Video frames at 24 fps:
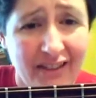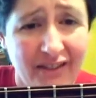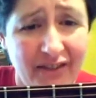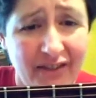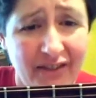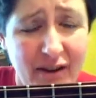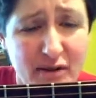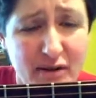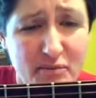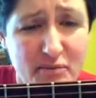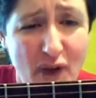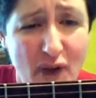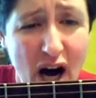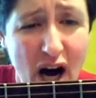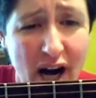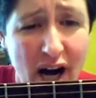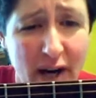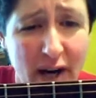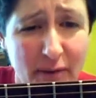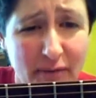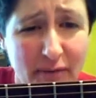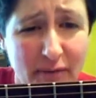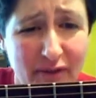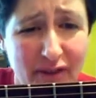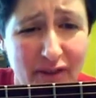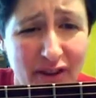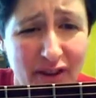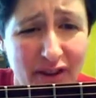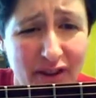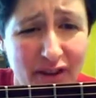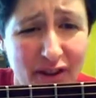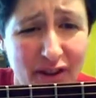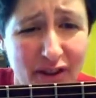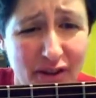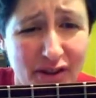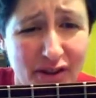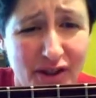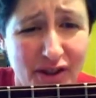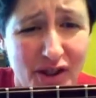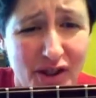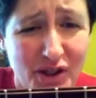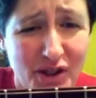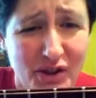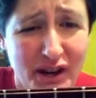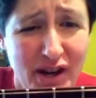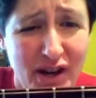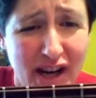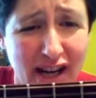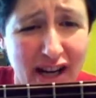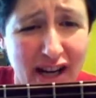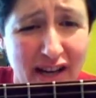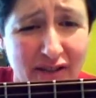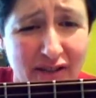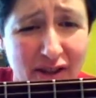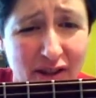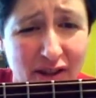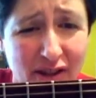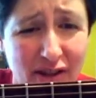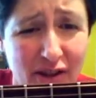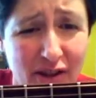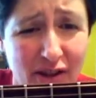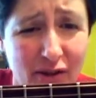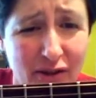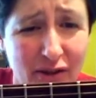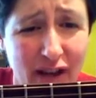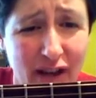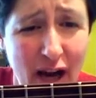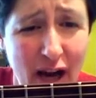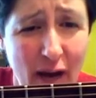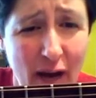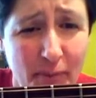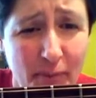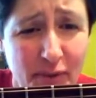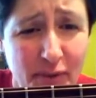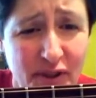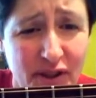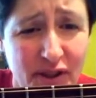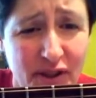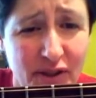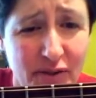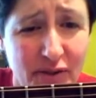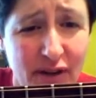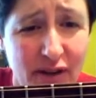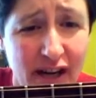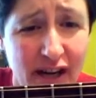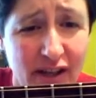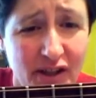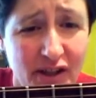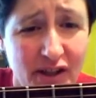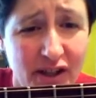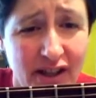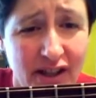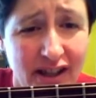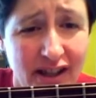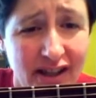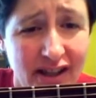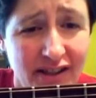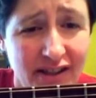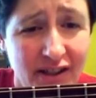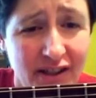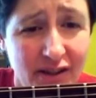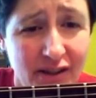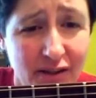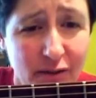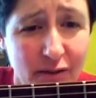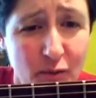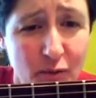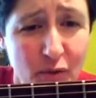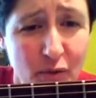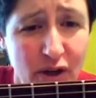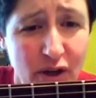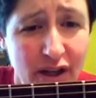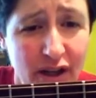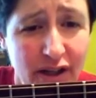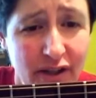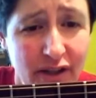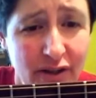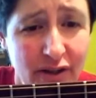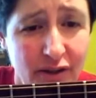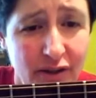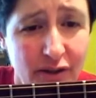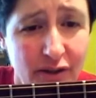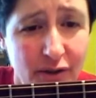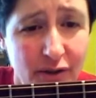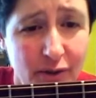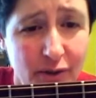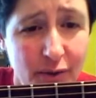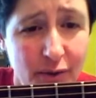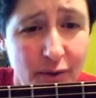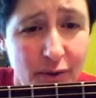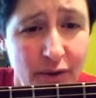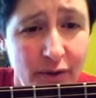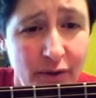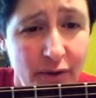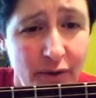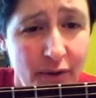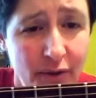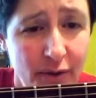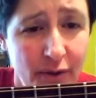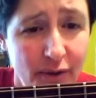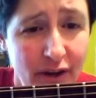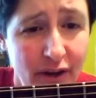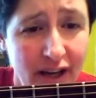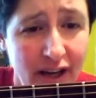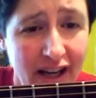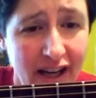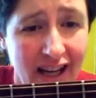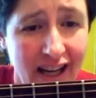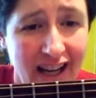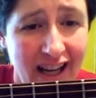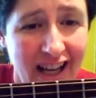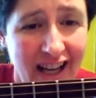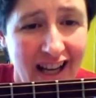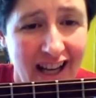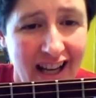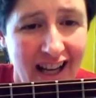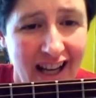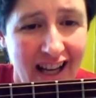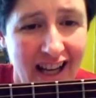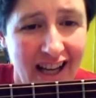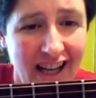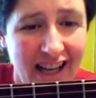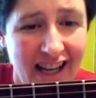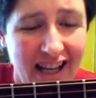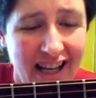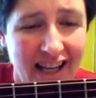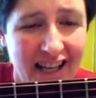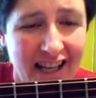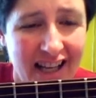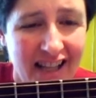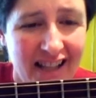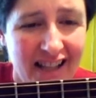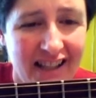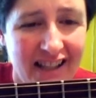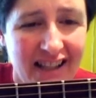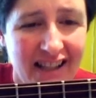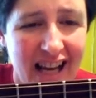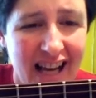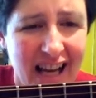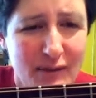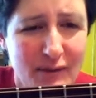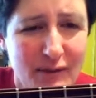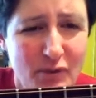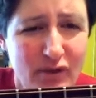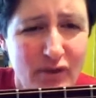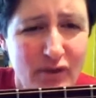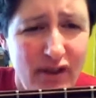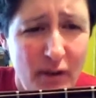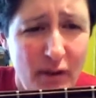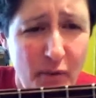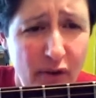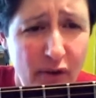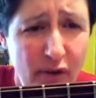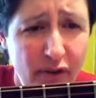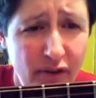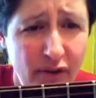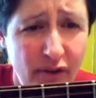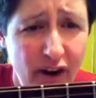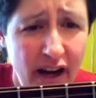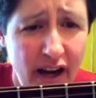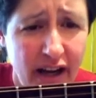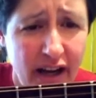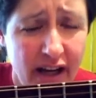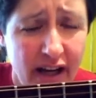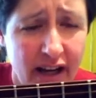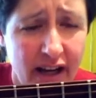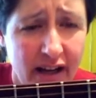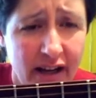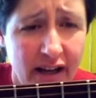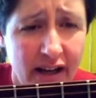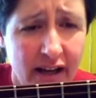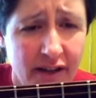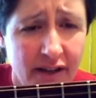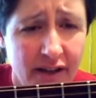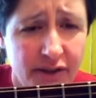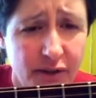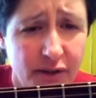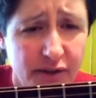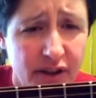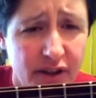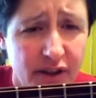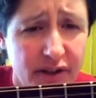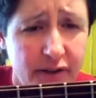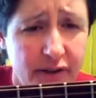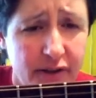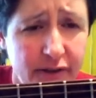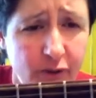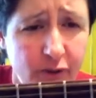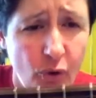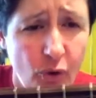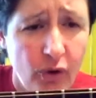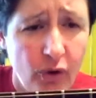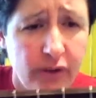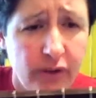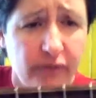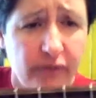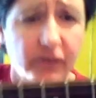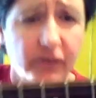from the bottom, for the 3rd string, if you go the opposite direction, so go 1, 2, 3, you got to move up a fret. So it's on the 4th